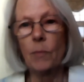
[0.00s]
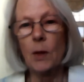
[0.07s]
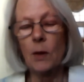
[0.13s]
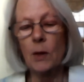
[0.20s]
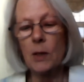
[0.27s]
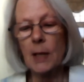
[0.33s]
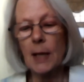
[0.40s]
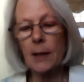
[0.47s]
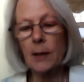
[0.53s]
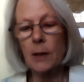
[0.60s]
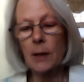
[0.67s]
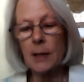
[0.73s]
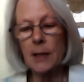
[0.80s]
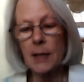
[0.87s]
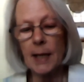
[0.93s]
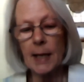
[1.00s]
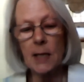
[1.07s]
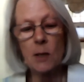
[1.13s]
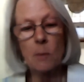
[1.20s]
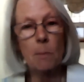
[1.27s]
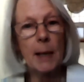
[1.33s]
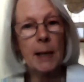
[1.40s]
The Sangha contained
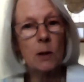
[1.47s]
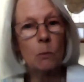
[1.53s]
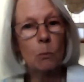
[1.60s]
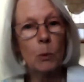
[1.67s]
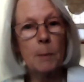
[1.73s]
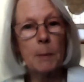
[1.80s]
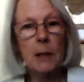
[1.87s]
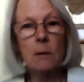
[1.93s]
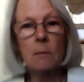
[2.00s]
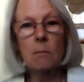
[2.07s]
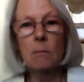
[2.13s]
men and women,